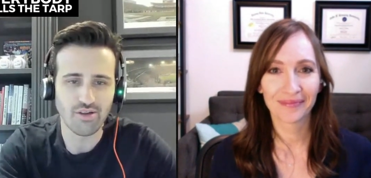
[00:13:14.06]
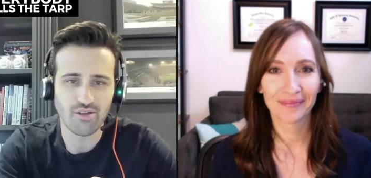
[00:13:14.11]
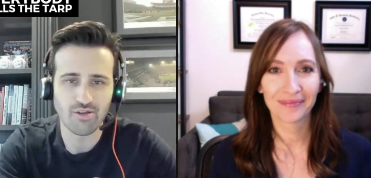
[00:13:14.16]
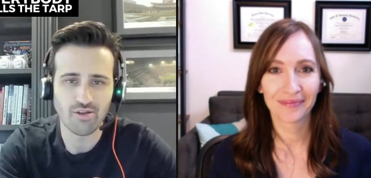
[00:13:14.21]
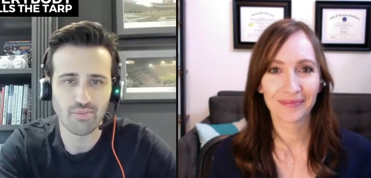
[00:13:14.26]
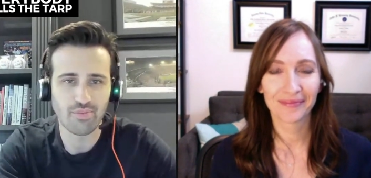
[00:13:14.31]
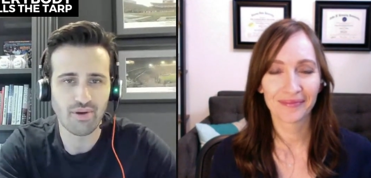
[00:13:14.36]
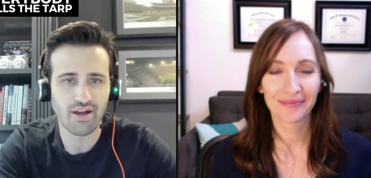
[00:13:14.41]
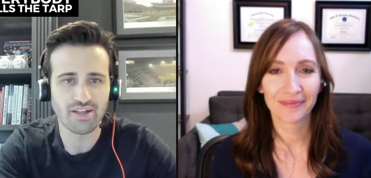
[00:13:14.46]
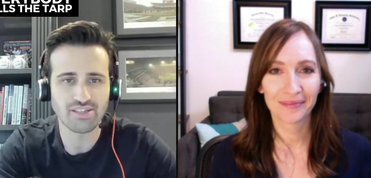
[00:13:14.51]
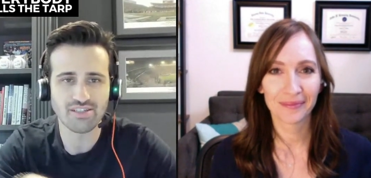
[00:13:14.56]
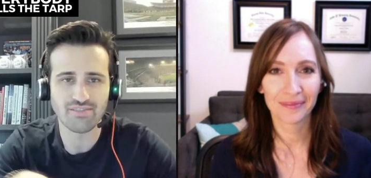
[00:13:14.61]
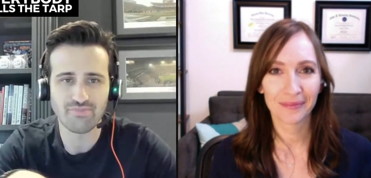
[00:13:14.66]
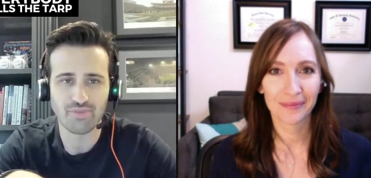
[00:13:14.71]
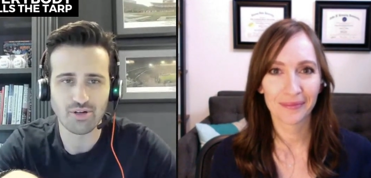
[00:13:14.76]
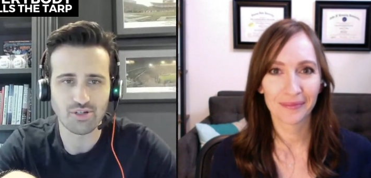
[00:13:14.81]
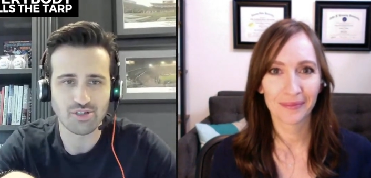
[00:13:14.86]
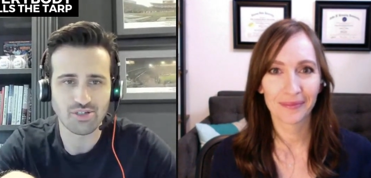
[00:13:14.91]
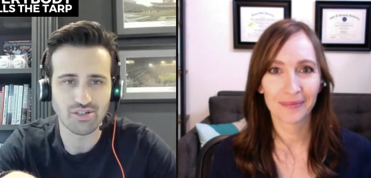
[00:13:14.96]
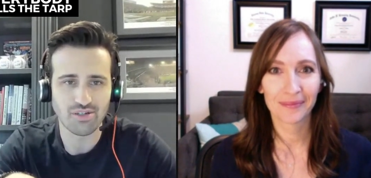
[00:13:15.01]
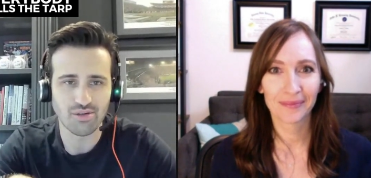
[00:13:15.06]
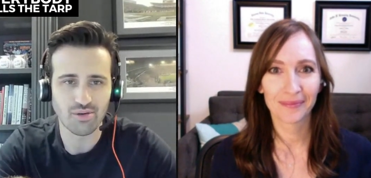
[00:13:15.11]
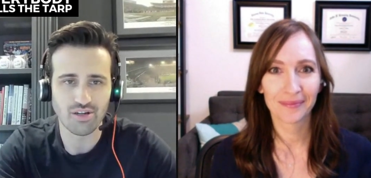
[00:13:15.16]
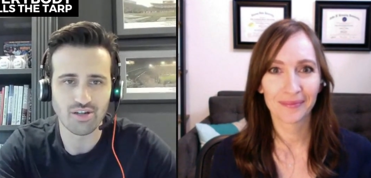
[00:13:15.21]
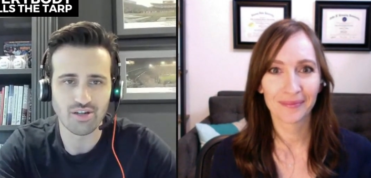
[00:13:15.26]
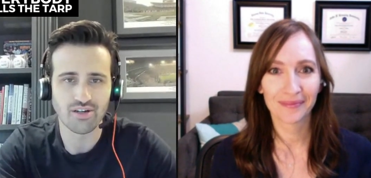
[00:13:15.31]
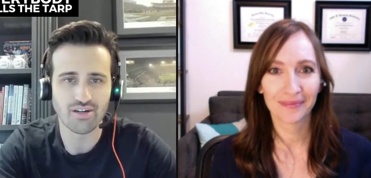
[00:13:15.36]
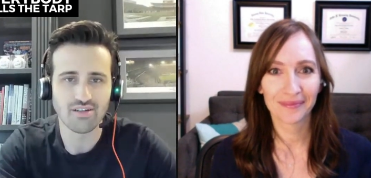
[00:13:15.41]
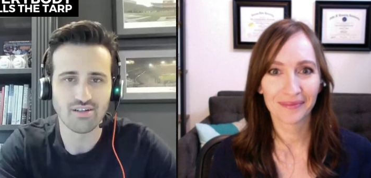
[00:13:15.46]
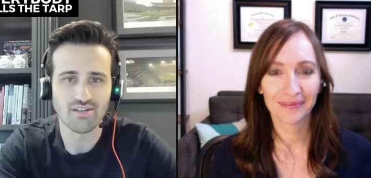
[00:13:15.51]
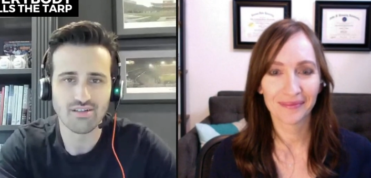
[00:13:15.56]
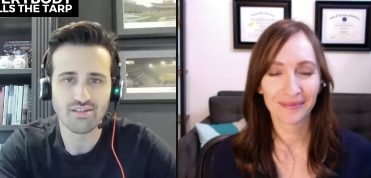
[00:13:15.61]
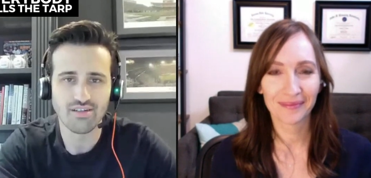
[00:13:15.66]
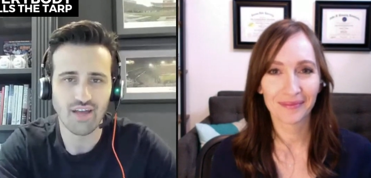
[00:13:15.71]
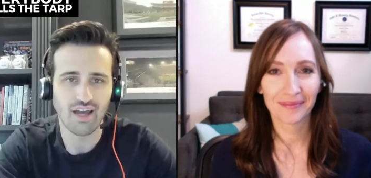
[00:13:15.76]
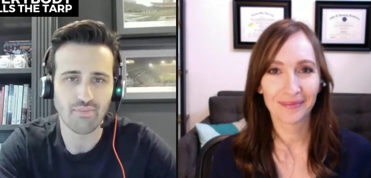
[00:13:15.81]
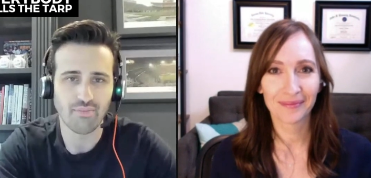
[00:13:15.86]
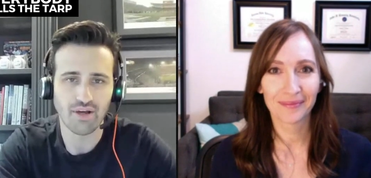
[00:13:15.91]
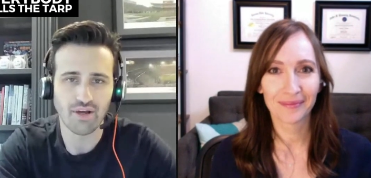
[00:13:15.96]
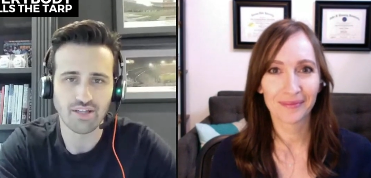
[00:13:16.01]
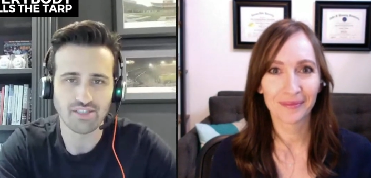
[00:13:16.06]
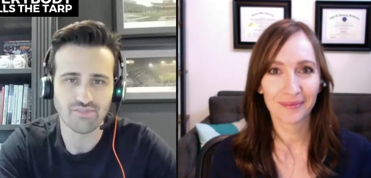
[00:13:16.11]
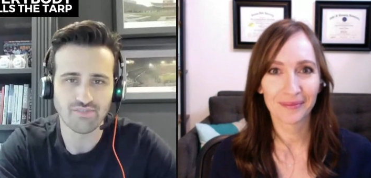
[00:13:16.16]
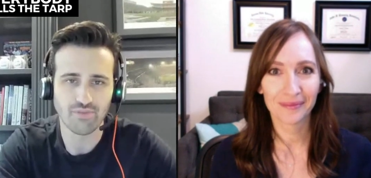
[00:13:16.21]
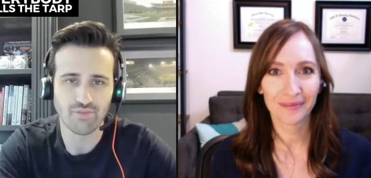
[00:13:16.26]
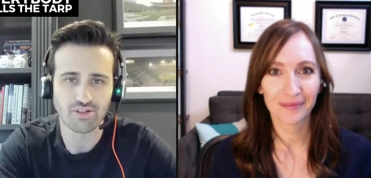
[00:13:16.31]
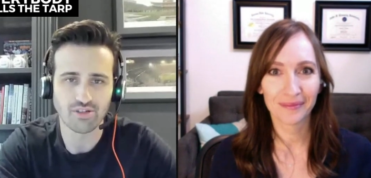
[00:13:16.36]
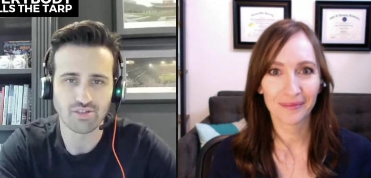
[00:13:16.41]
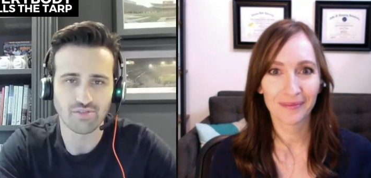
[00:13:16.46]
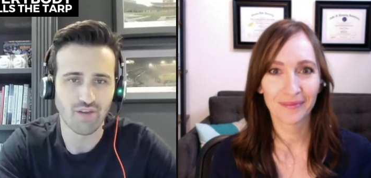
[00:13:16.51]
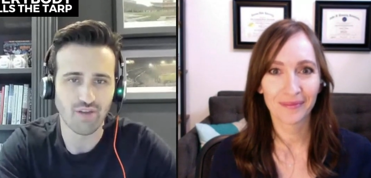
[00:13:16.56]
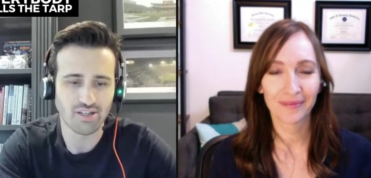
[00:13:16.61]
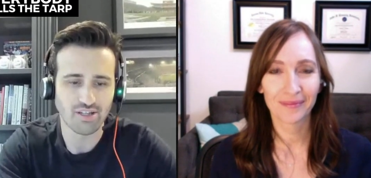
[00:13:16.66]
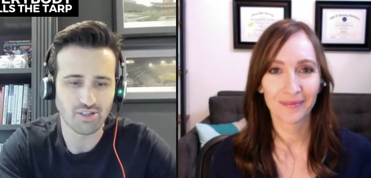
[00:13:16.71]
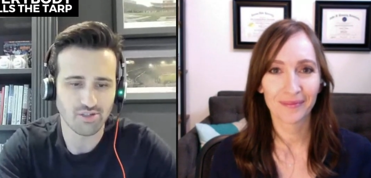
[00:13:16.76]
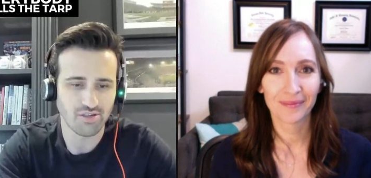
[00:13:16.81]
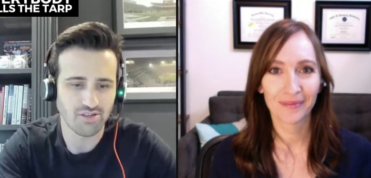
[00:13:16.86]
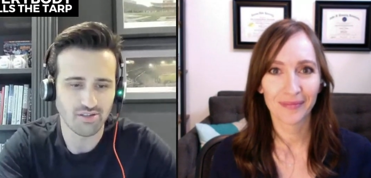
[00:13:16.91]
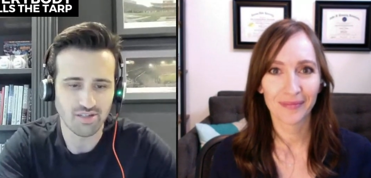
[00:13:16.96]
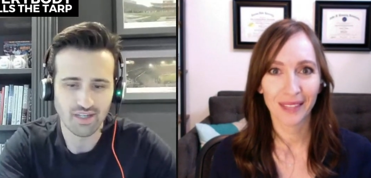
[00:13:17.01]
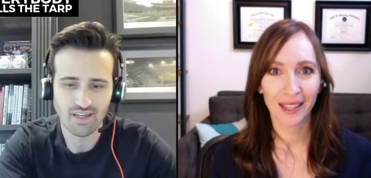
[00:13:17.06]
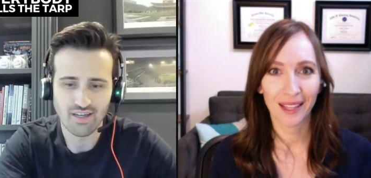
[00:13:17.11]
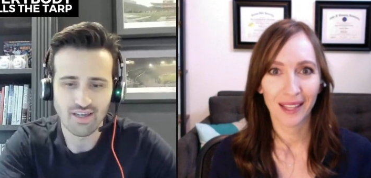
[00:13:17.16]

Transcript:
Speaker 1: you're either a positive person or you're not a positive person right so you